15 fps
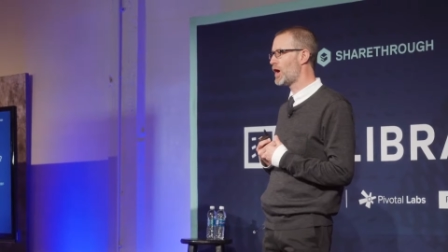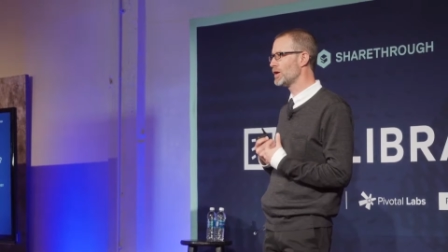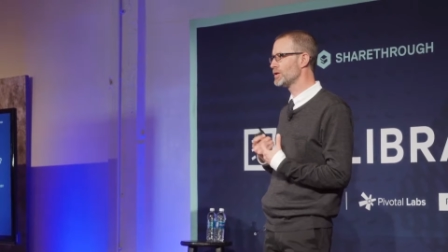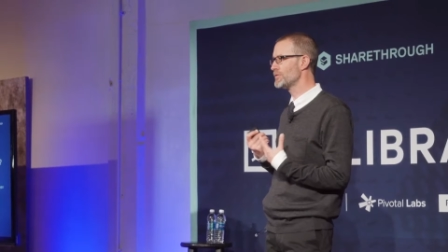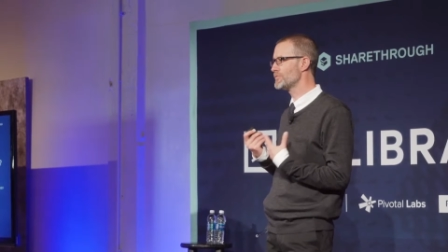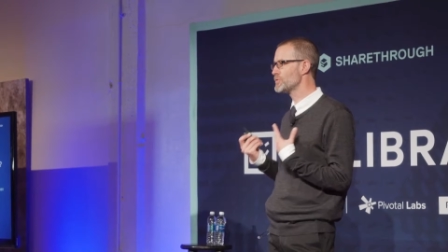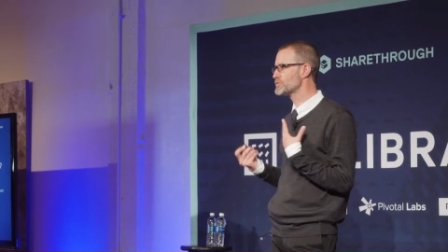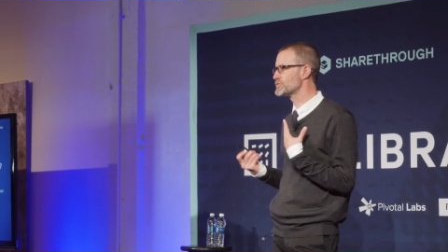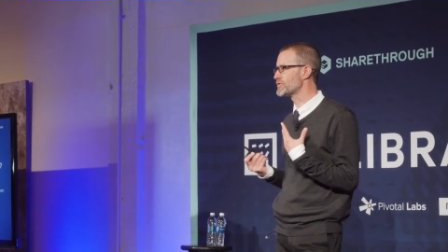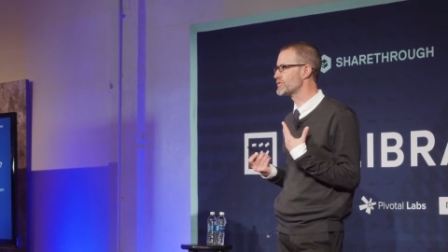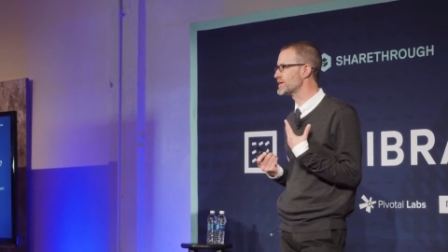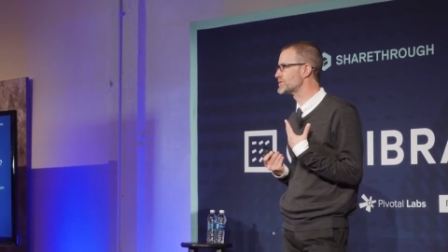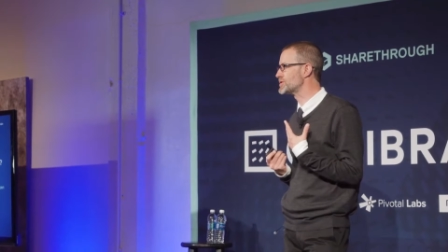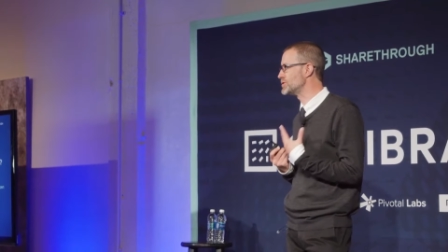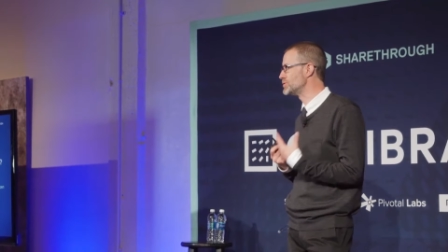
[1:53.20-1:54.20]
all of those are
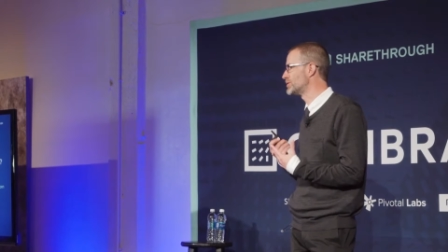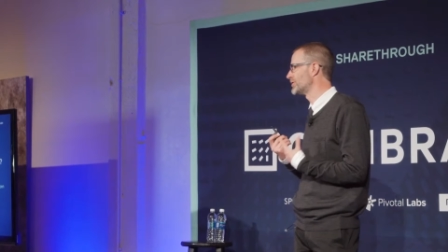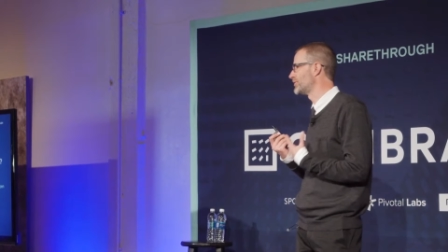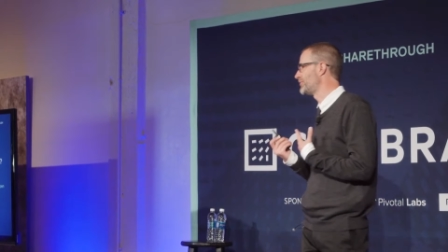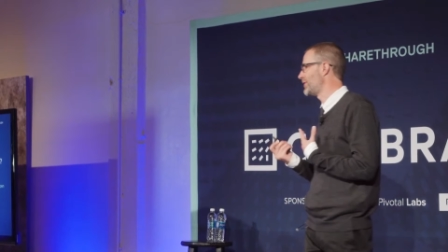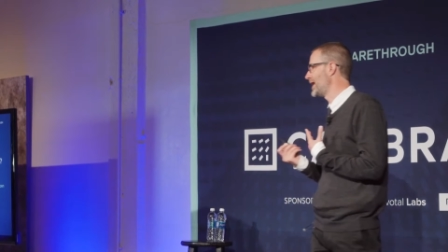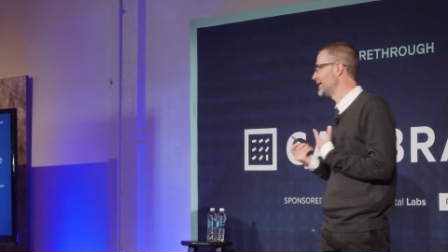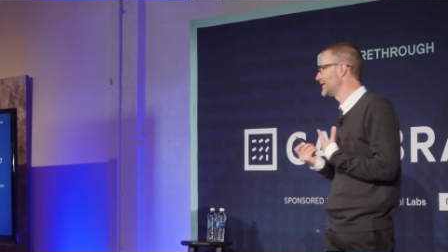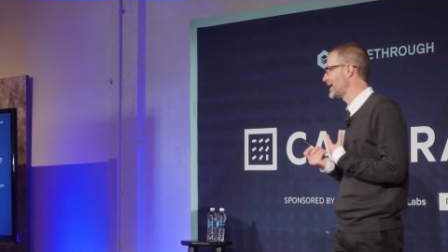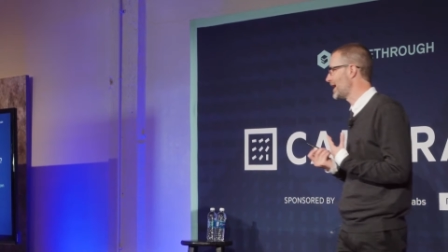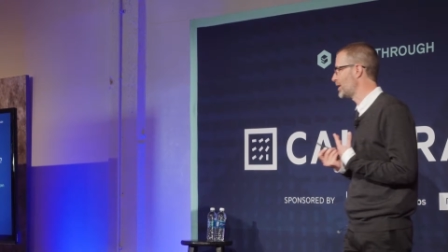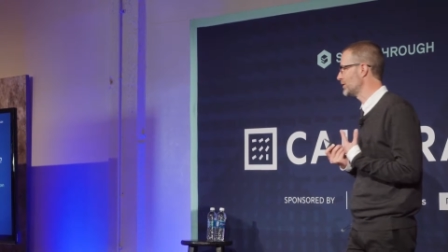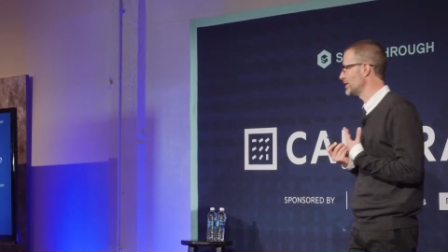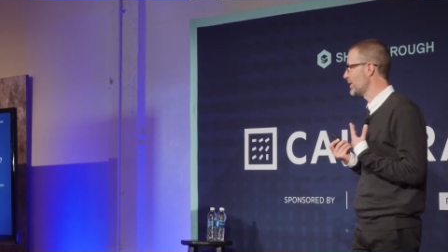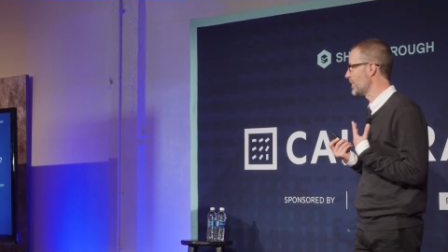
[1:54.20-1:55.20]
things that you could find
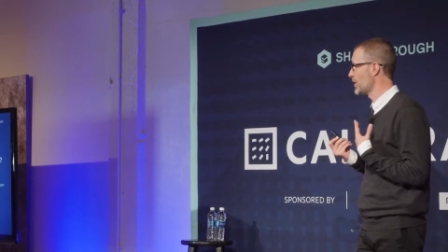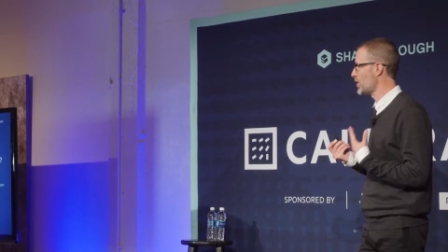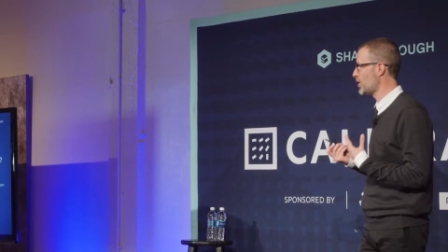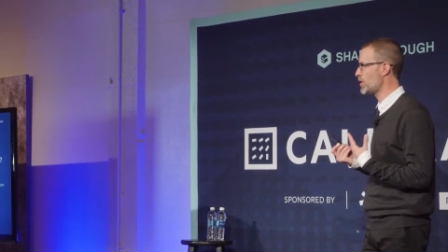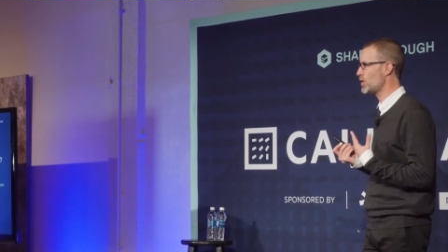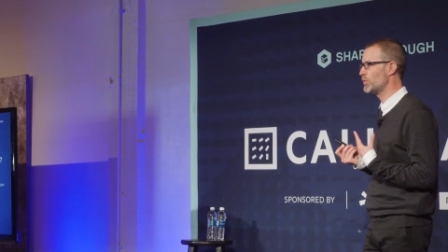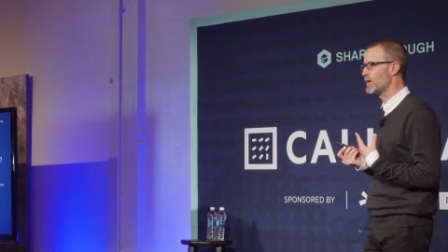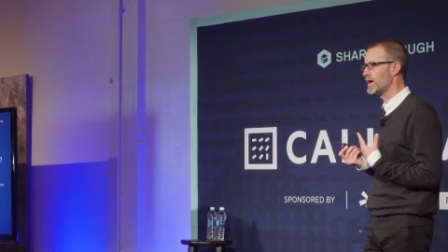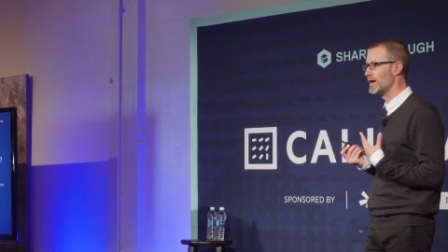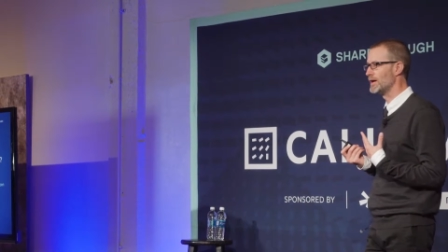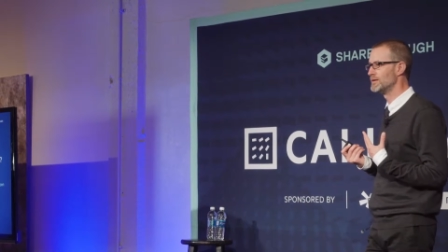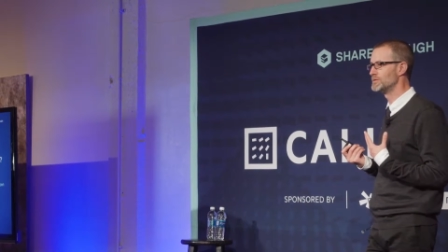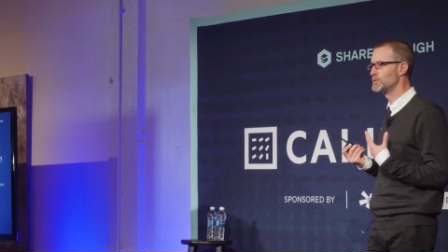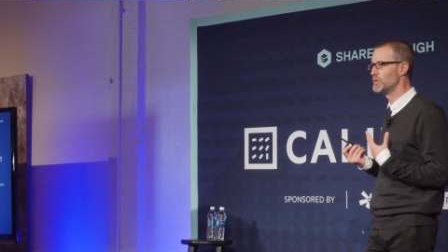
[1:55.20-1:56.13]
out in the hallway